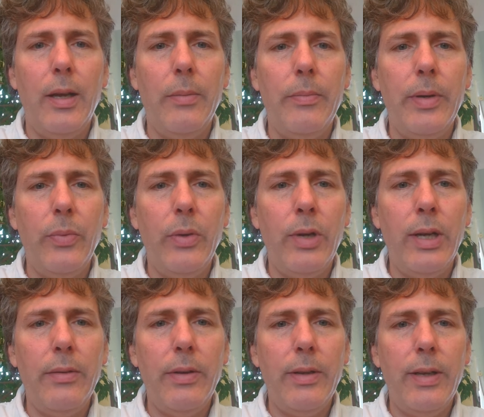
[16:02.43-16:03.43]
But we
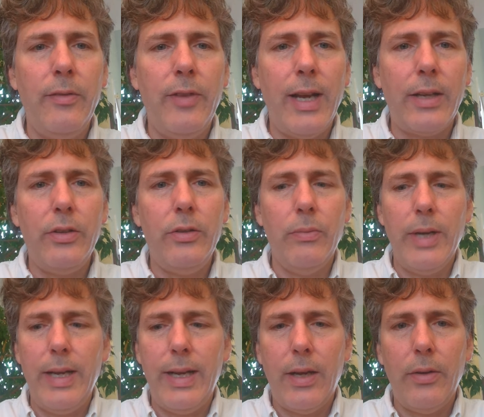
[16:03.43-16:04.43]
want, in fact, to
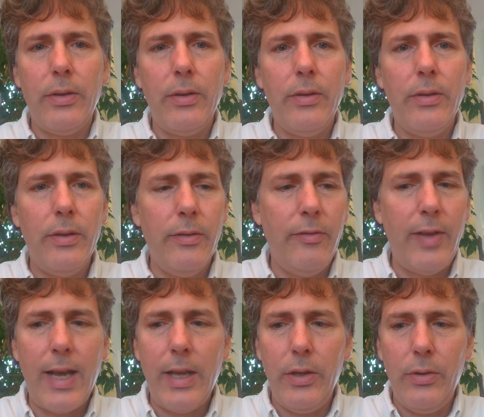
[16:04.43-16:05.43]
write out the
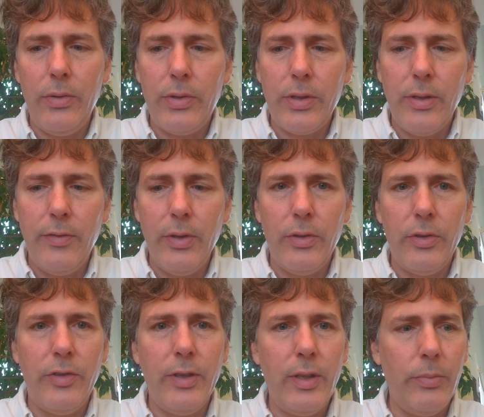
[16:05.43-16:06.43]
values of those
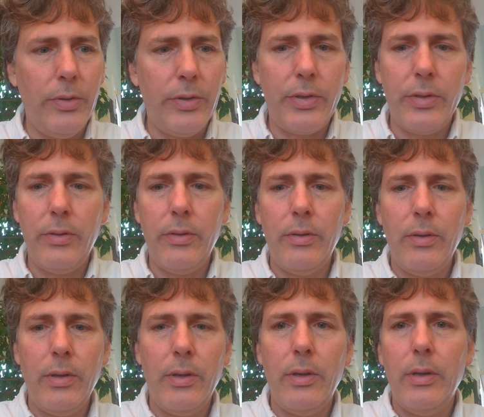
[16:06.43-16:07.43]
variables
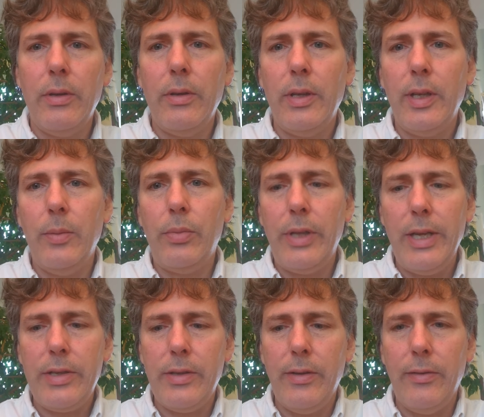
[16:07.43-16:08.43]
in
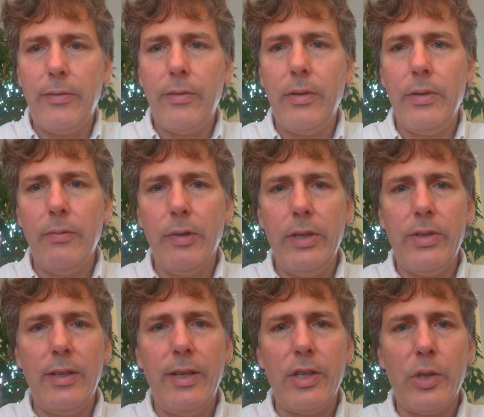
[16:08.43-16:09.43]
place of, we're
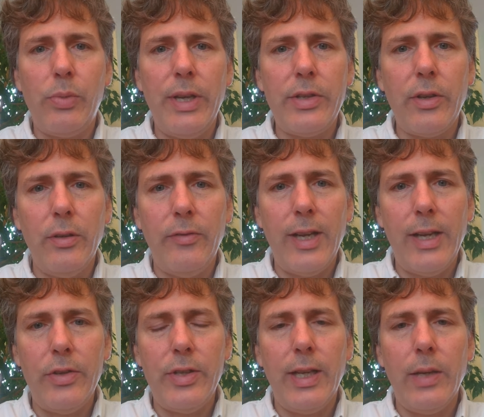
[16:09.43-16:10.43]
using these as placeholder
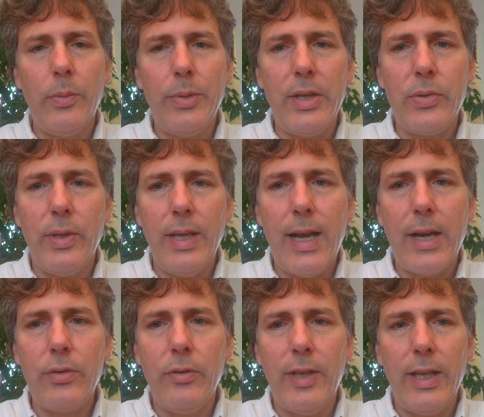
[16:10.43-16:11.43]
values that get replaced with the
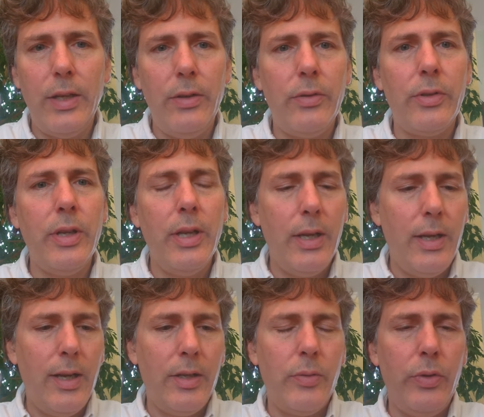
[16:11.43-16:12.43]
actual values,
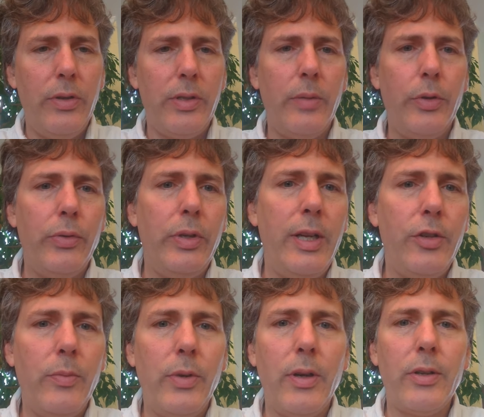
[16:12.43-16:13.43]
and so we use double
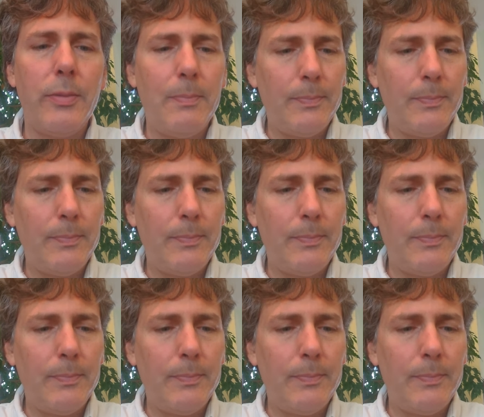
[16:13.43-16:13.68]
quotation marks.